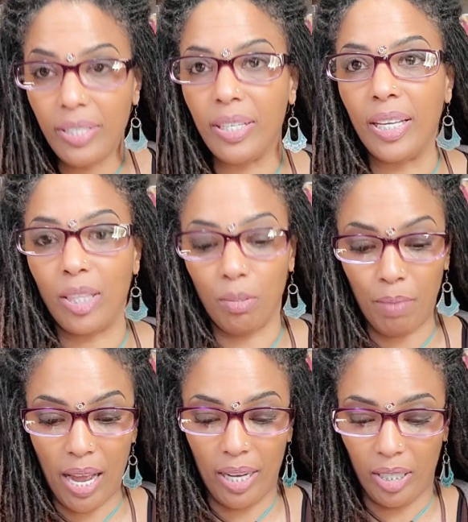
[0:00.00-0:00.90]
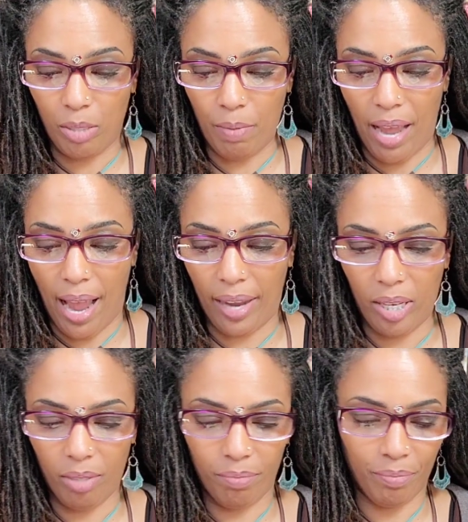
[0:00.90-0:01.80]
to get the balance
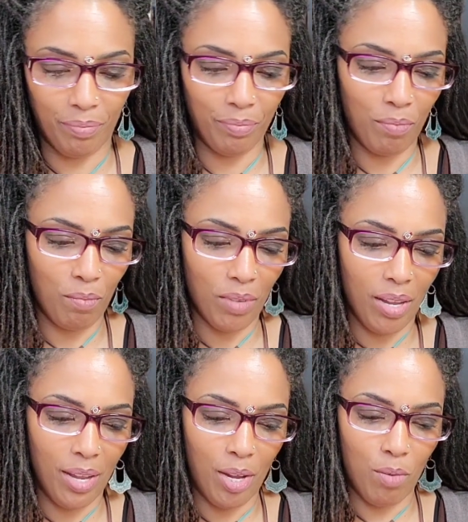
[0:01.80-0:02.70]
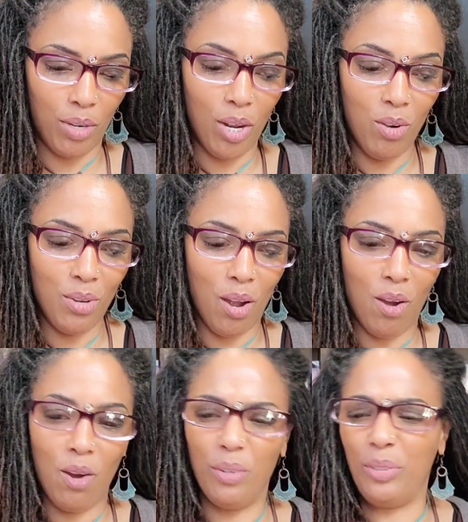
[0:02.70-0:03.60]
back. Here we go,
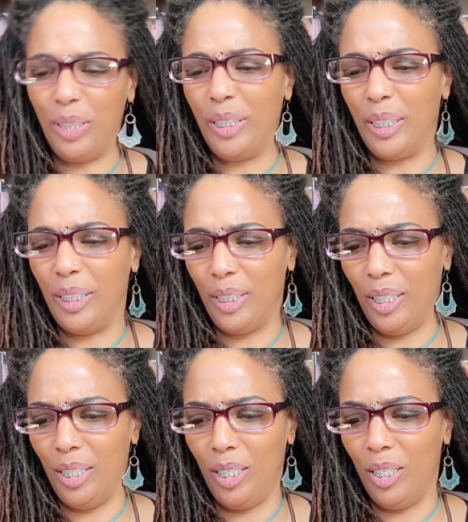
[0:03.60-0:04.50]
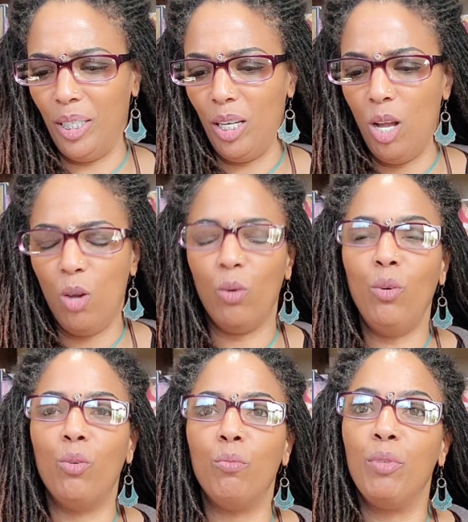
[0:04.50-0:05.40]
y'all. Dun, dun, dun.
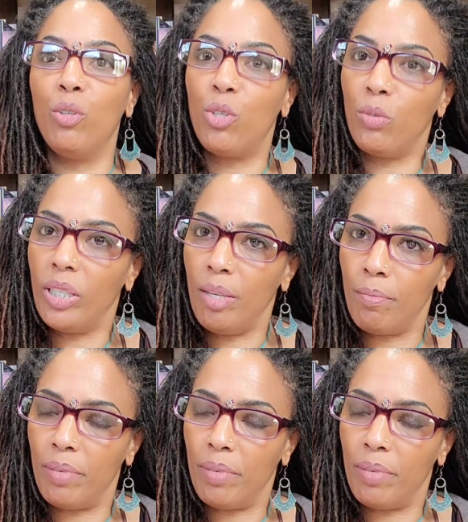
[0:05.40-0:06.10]
Ooh, mutually